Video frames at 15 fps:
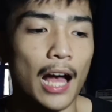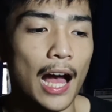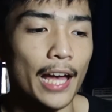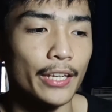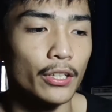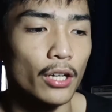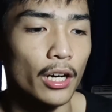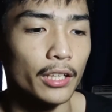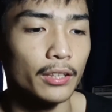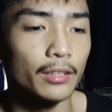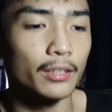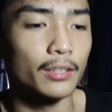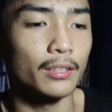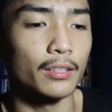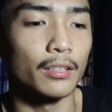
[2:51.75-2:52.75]
I got
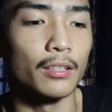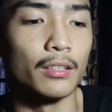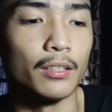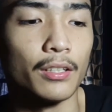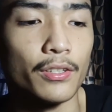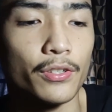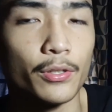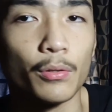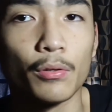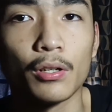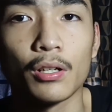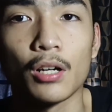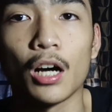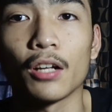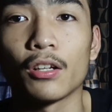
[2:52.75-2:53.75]
so
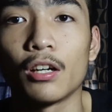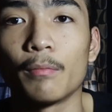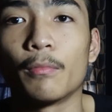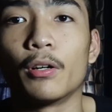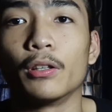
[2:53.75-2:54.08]
caught up